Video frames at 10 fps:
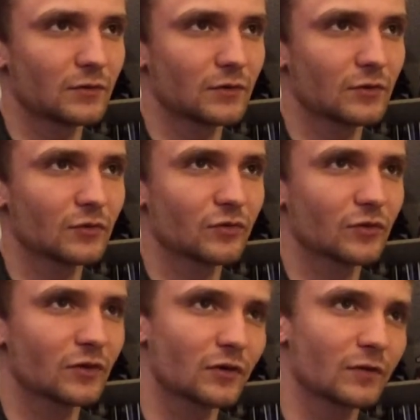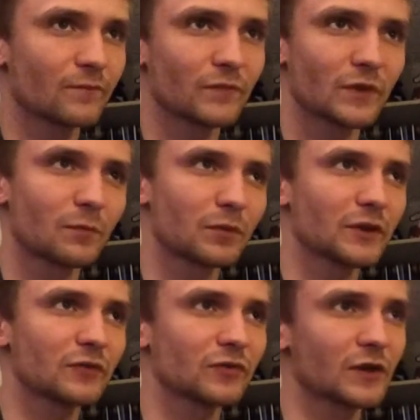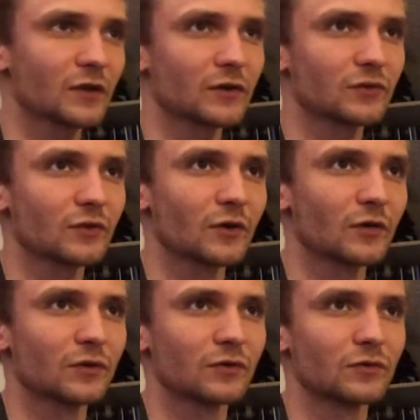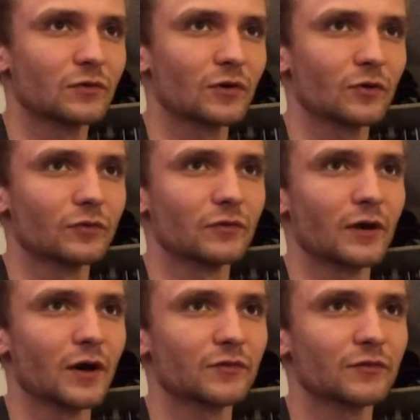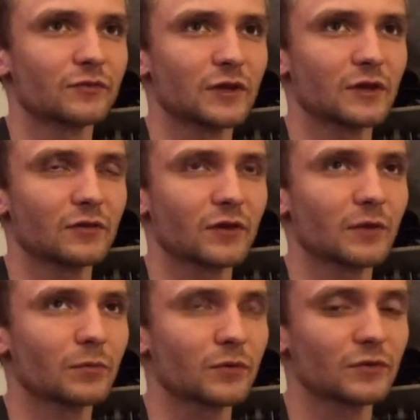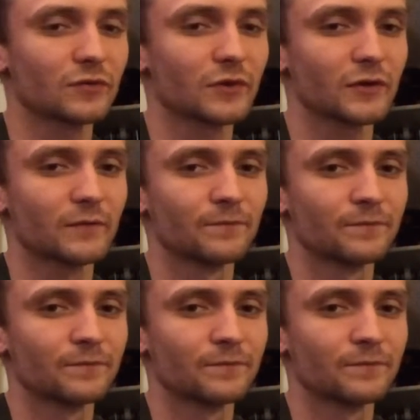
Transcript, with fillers: there is a, a place that i like to go and called off of Dandini boulevard